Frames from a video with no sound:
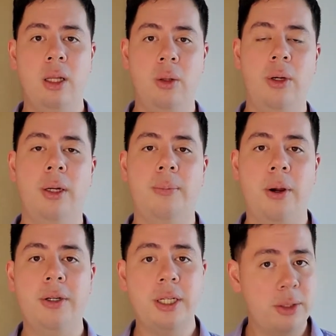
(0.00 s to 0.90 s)
look at a
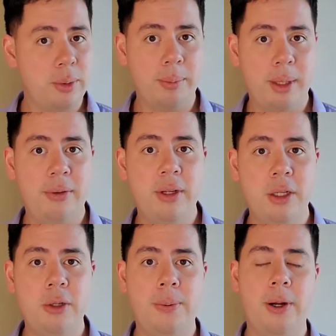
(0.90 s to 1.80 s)
project or when I'm given a
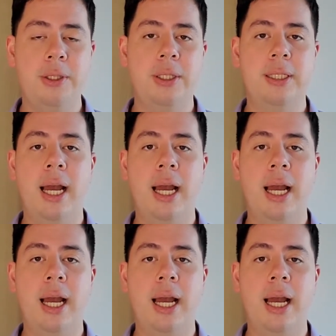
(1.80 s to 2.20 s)
new project to